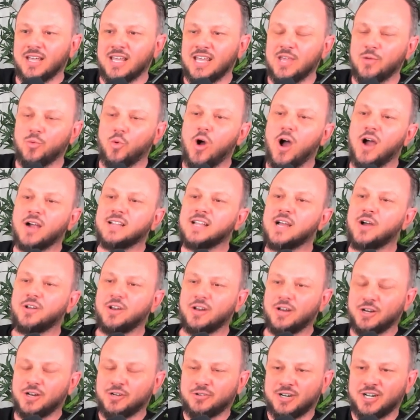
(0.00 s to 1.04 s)
He walked out
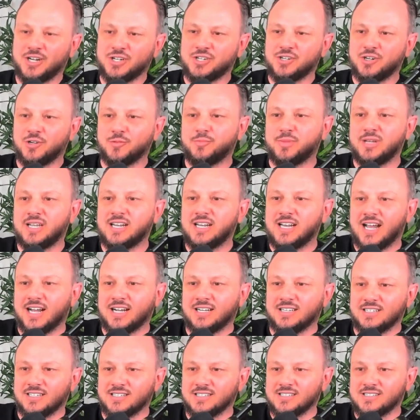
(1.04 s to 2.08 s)
in a traditional bead
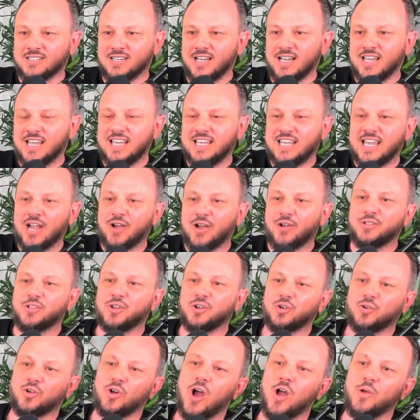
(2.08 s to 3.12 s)
necklace. He carried the
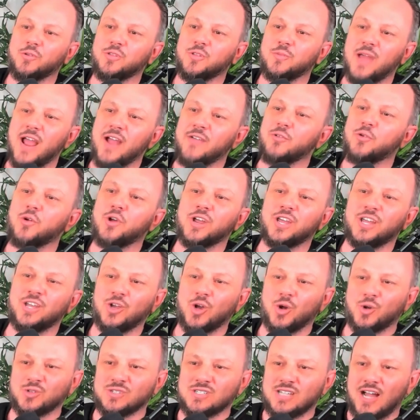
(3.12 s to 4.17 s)
Quran everywhere he
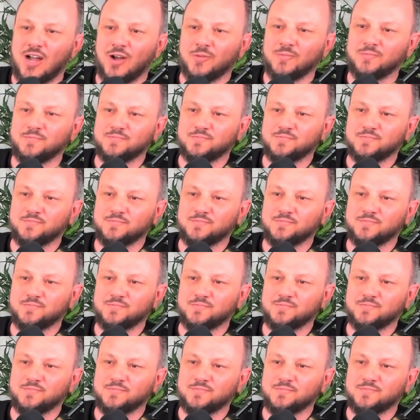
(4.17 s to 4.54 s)
goes now.